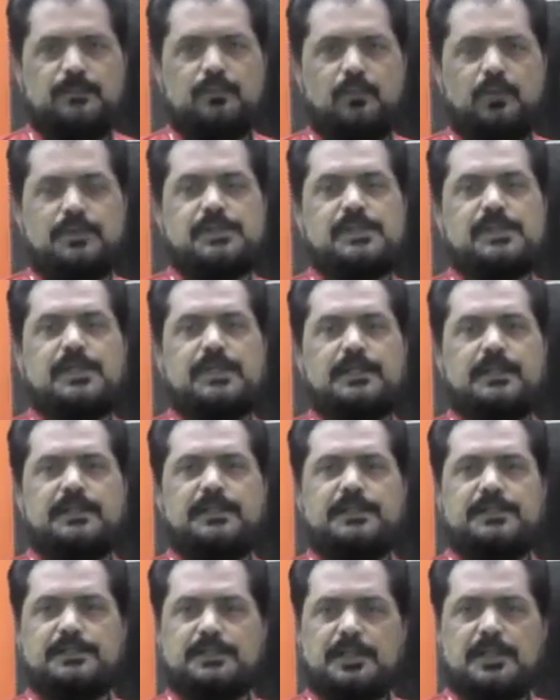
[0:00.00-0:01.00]
was an
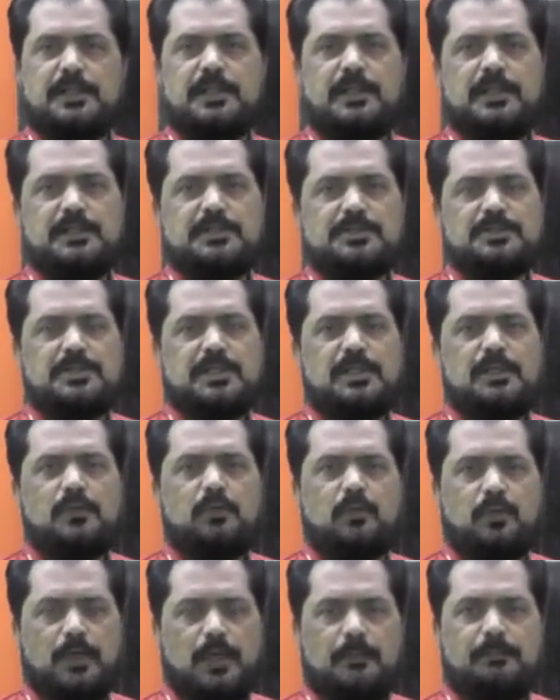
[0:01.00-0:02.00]
international
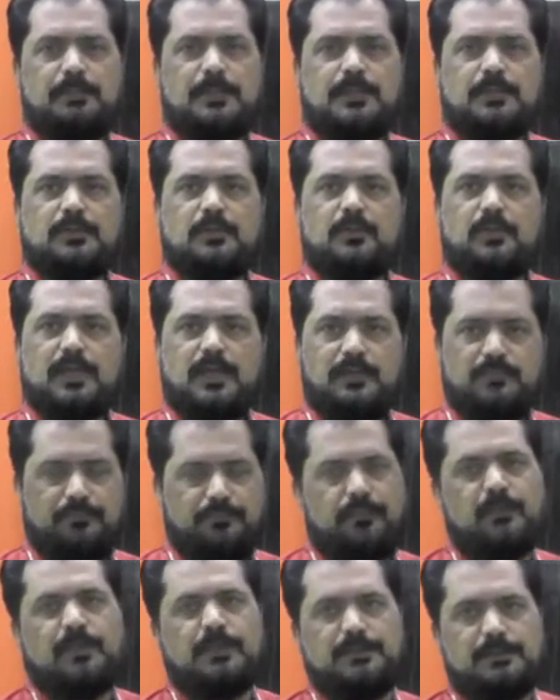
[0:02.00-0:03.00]
collaborative
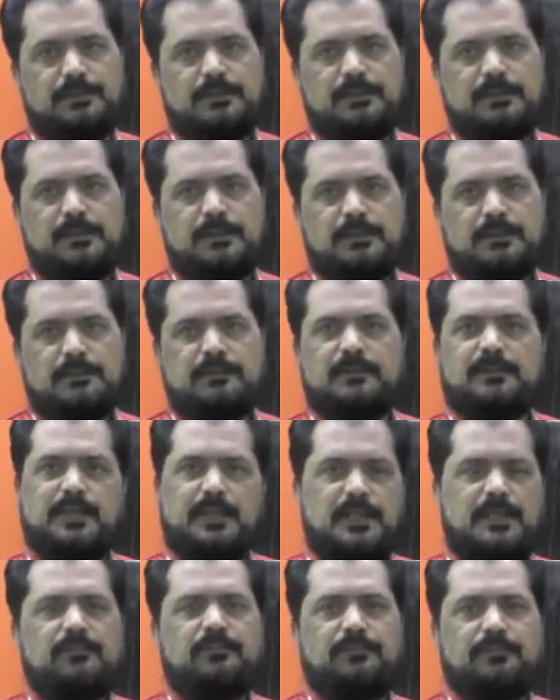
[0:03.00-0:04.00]
effort.
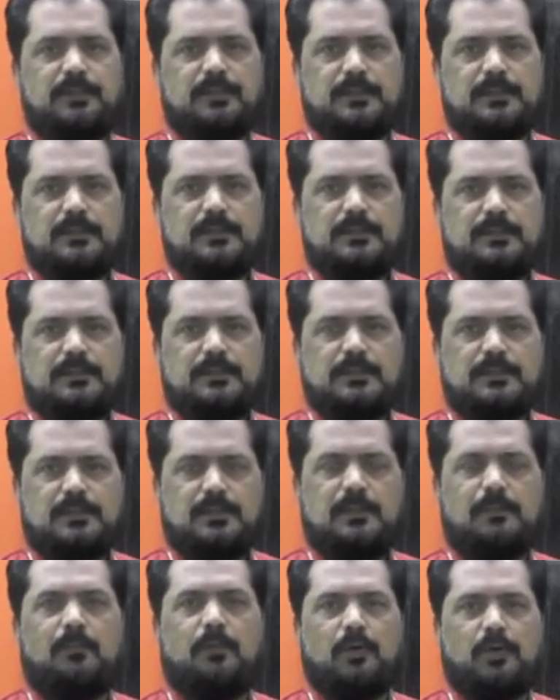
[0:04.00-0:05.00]
Therefore,
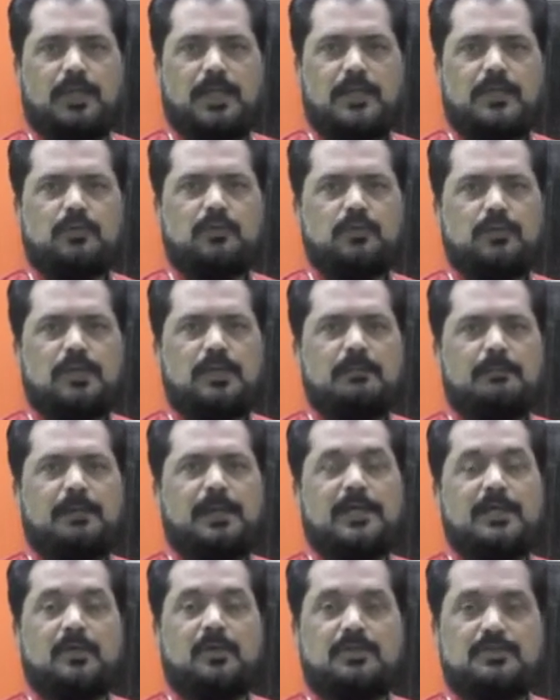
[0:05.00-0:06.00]
the molecular
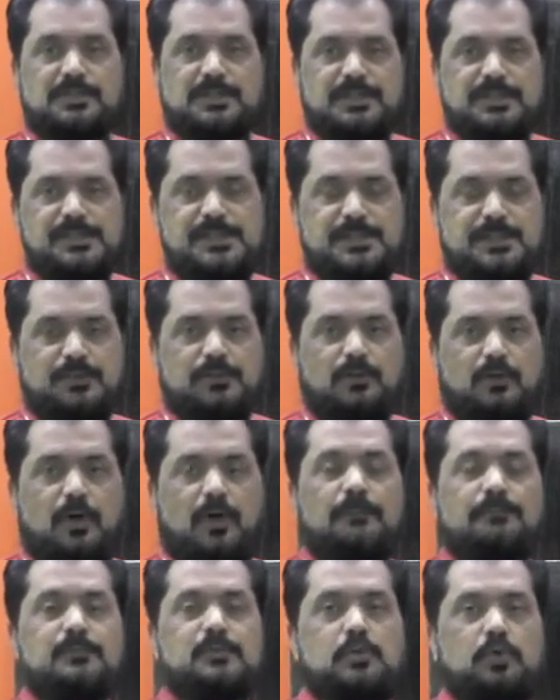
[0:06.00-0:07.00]
biologists
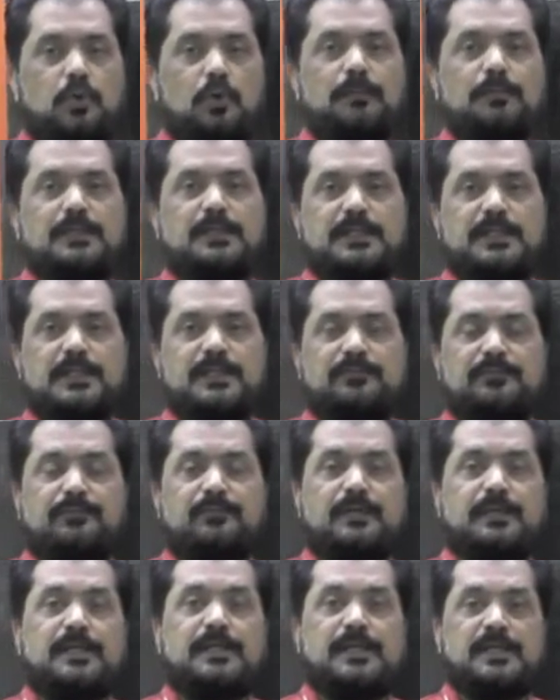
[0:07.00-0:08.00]
of so many
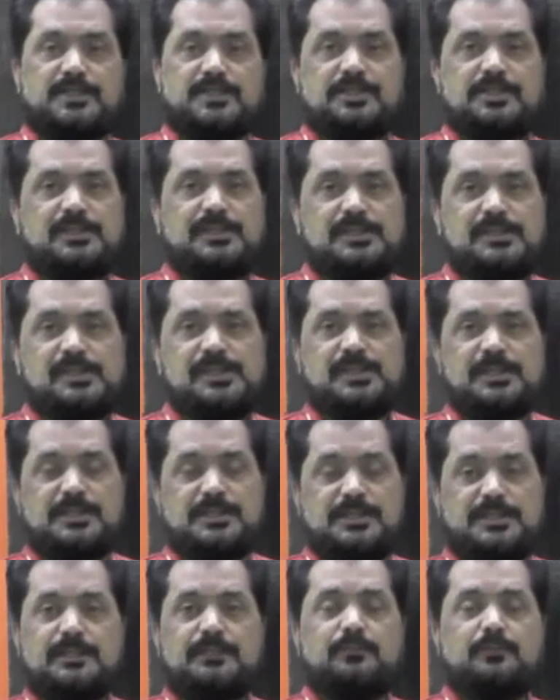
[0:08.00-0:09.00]
different nations
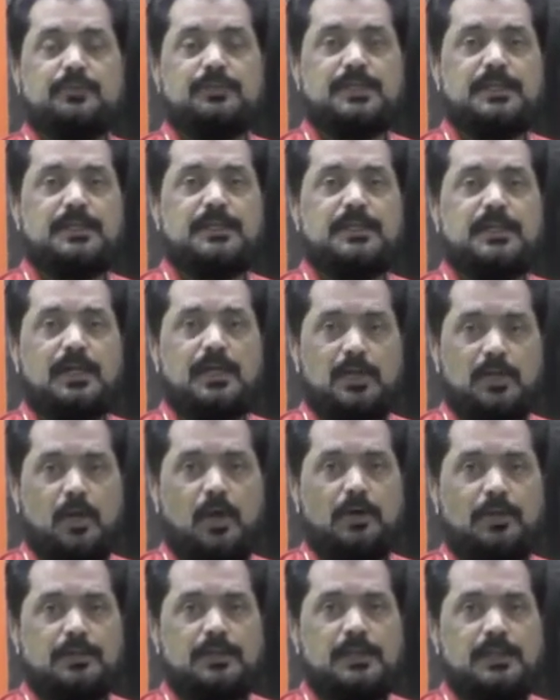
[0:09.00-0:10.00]
contributed a
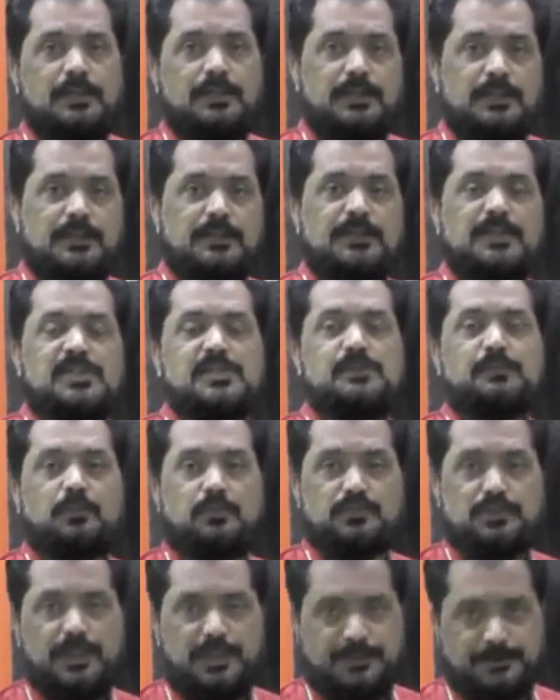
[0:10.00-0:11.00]
lot in this
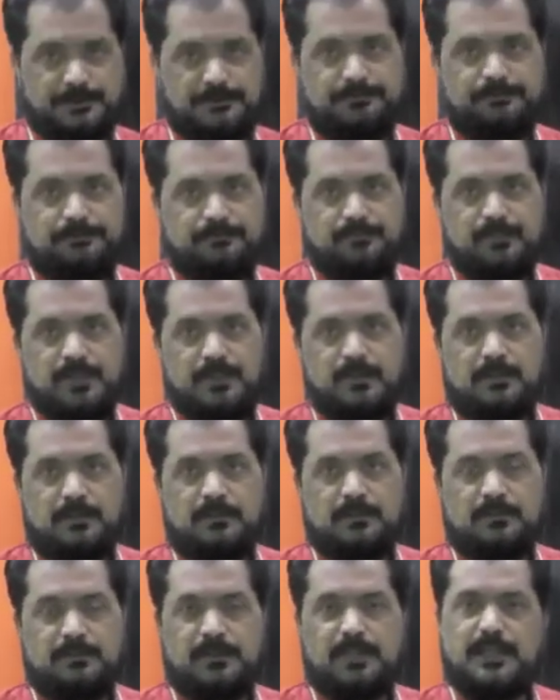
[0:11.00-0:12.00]
project.
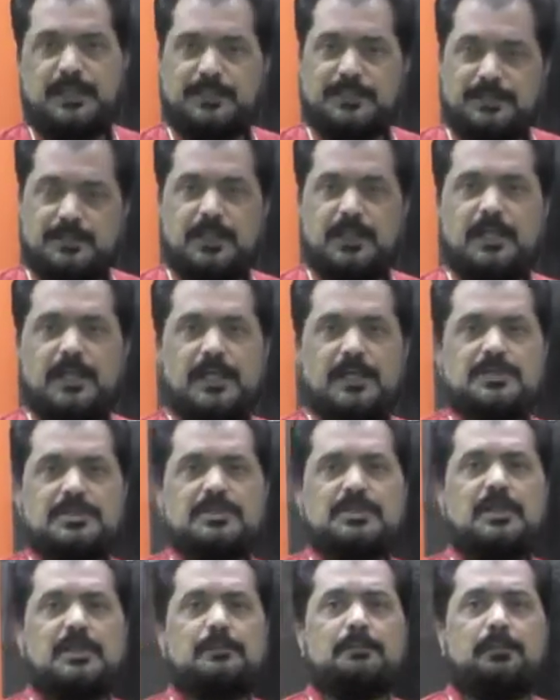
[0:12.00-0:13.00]
The
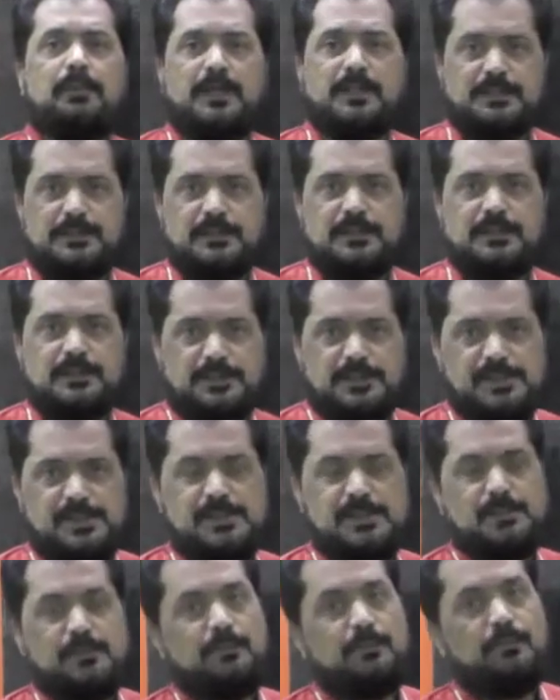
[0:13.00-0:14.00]
international
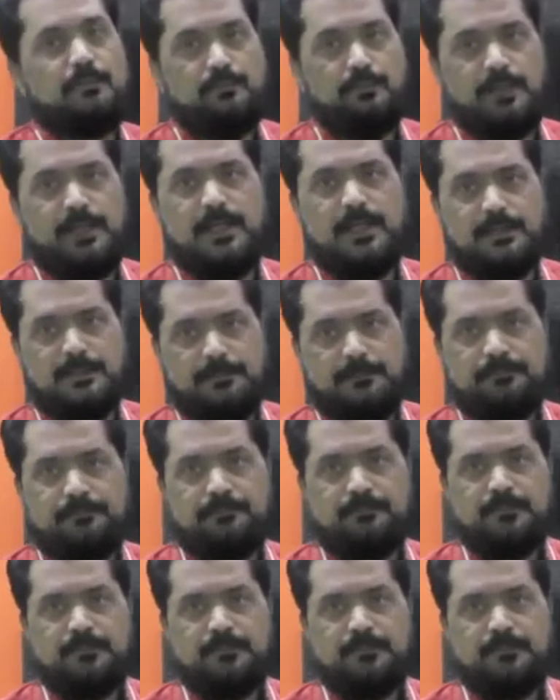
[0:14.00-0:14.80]
partners were